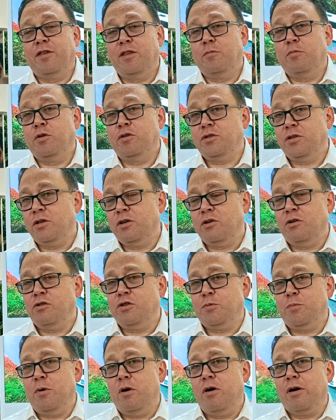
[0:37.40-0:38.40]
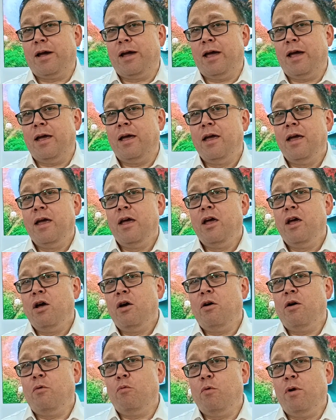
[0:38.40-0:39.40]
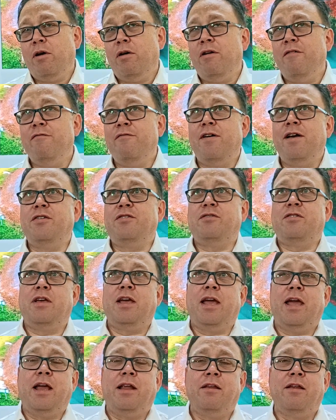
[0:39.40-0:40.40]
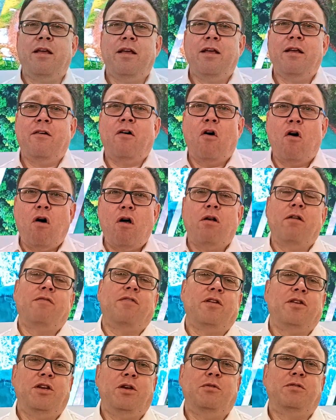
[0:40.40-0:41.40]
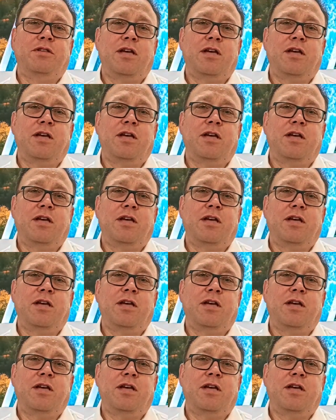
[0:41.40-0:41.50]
for the bus and coach market. We're investing in all of the new